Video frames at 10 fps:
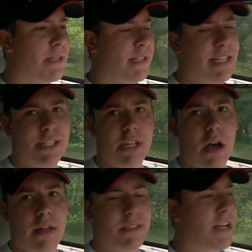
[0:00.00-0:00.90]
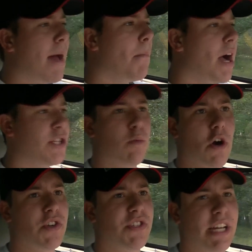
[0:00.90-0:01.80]
It's not much
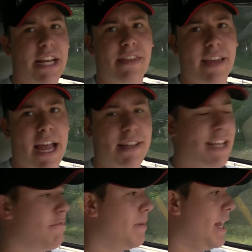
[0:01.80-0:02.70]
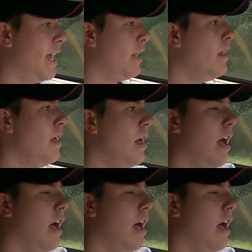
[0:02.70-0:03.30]
worse than anything else I've been in.